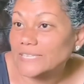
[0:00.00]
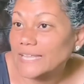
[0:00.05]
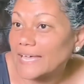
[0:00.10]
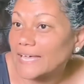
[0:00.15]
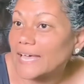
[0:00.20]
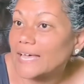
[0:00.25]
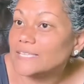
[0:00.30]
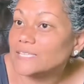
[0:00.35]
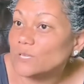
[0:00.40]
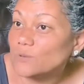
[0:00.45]
like
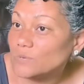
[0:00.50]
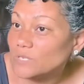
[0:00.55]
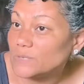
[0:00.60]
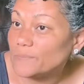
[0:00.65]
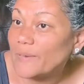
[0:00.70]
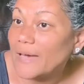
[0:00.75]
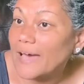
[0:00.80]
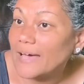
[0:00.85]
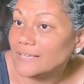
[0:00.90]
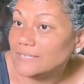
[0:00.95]
as I was
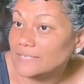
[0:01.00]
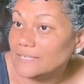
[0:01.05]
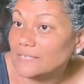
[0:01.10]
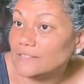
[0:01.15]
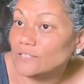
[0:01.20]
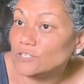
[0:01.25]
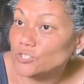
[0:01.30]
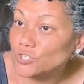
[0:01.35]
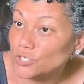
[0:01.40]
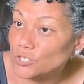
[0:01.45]
passing
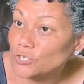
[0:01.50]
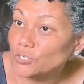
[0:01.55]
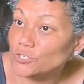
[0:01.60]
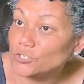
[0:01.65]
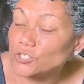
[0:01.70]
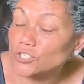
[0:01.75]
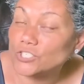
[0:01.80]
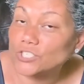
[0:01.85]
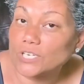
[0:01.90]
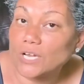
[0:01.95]
the
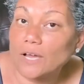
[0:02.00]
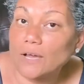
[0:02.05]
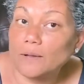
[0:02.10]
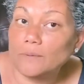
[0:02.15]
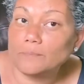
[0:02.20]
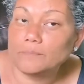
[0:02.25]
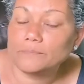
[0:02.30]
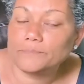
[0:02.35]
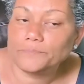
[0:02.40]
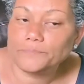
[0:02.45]
church
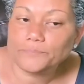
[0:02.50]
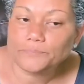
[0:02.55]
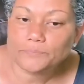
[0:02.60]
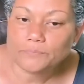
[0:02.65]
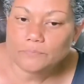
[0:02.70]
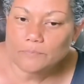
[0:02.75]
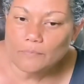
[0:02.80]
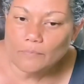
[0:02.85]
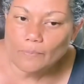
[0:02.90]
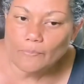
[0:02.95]

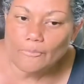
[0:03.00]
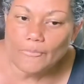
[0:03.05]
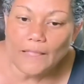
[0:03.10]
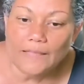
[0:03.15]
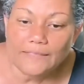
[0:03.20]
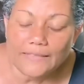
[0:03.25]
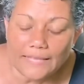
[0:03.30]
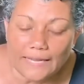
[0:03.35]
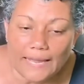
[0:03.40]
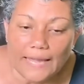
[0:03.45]

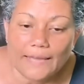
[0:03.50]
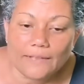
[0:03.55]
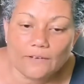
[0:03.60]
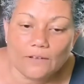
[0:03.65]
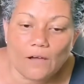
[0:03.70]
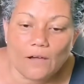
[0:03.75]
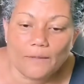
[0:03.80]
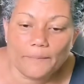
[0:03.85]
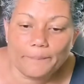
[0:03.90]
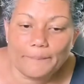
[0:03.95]
that I had
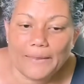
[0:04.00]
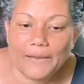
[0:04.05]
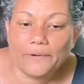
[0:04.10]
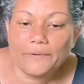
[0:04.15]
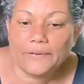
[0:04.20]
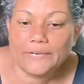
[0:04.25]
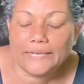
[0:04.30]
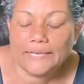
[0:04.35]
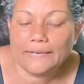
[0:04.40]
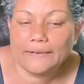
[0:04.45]
gotten
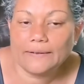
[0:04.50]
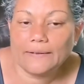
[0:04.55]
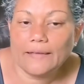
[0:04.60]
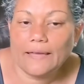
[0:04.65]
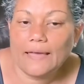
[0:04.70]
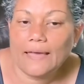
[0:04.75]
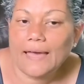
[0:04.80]
married in,